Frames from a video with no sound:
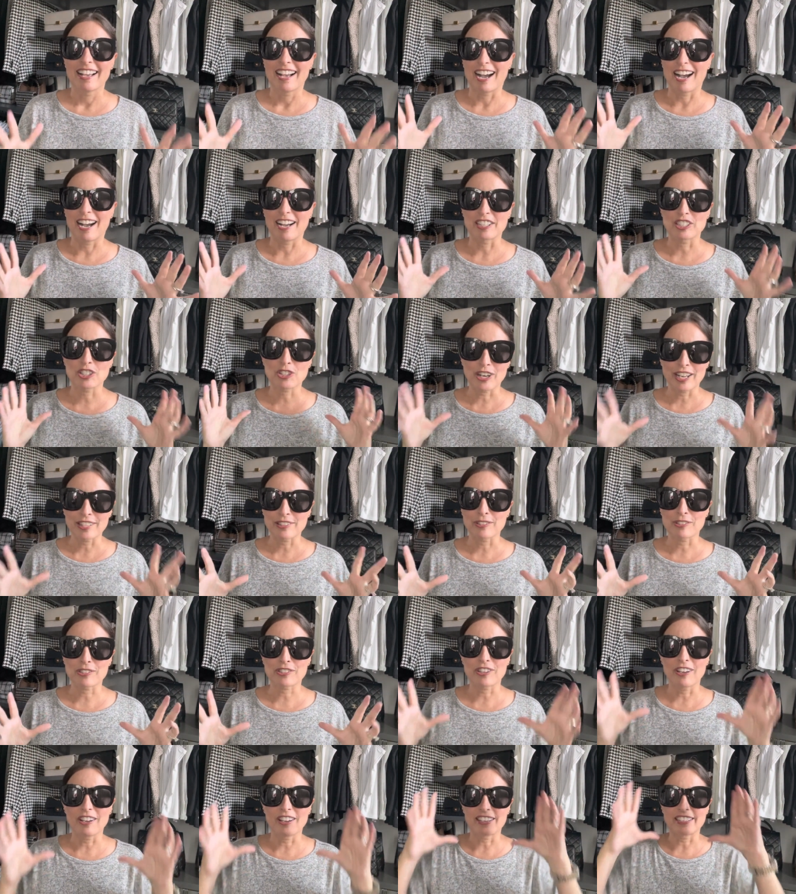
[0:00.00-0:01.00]
I tried those
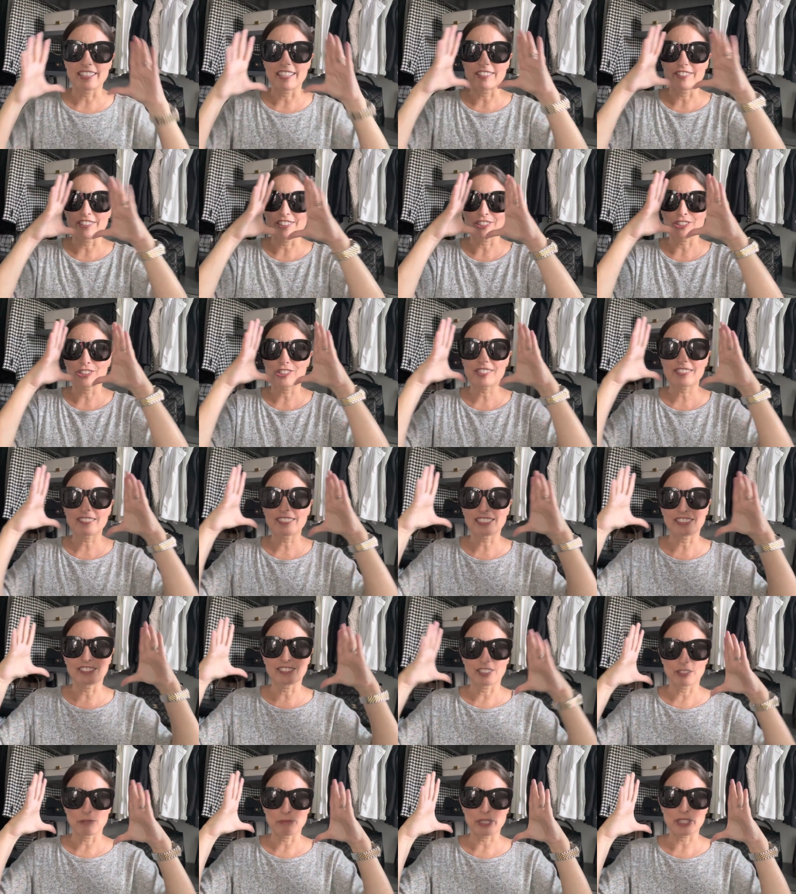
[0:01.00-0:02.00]
on and they're just like a
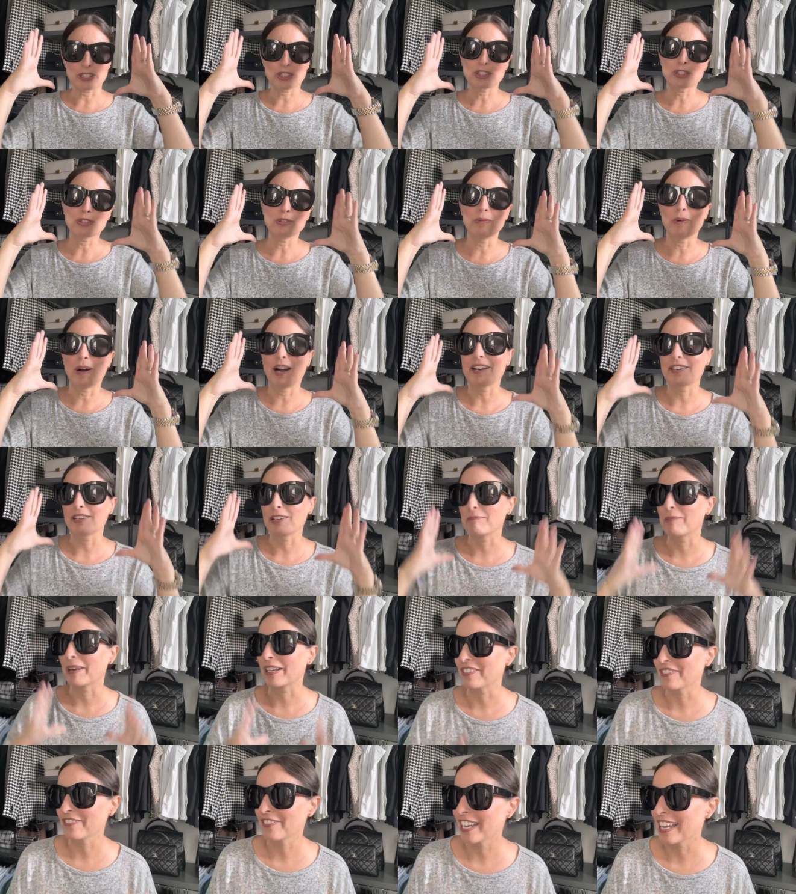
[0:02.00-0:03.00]
little bit too wide on
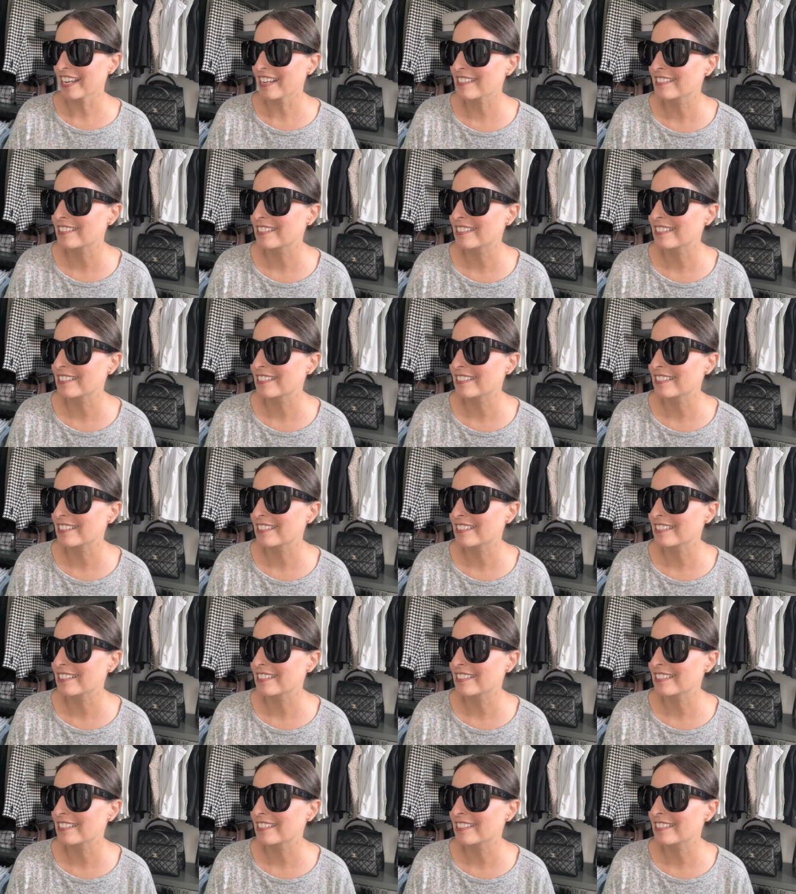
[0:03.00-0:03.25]
my face.